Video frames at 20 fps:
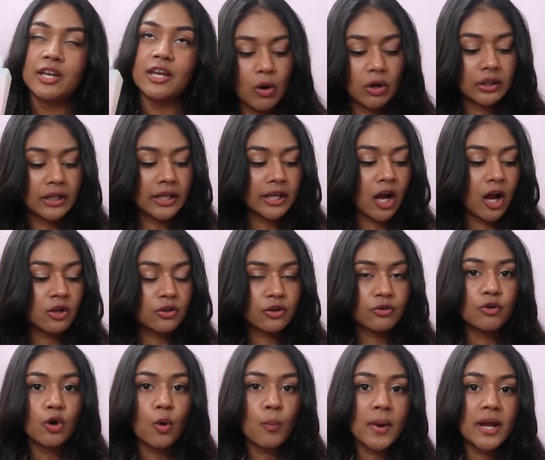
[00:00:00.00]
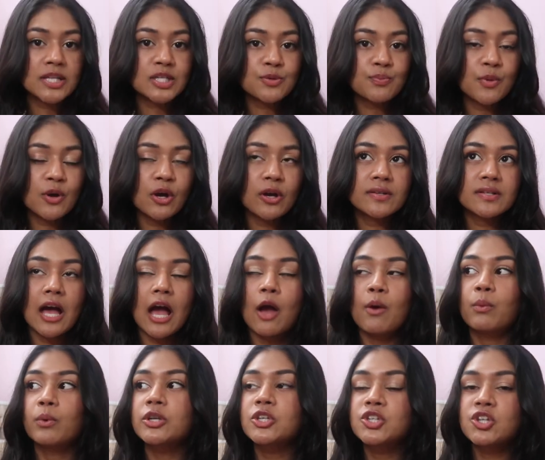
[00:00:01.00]
If you want like other romance books,
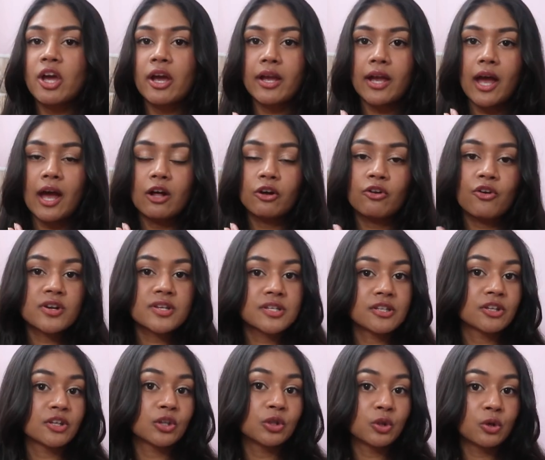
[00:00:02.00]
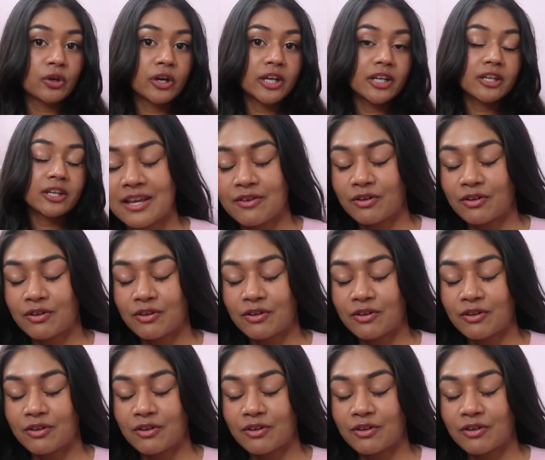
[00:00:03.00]
I would check out Christina Lauren.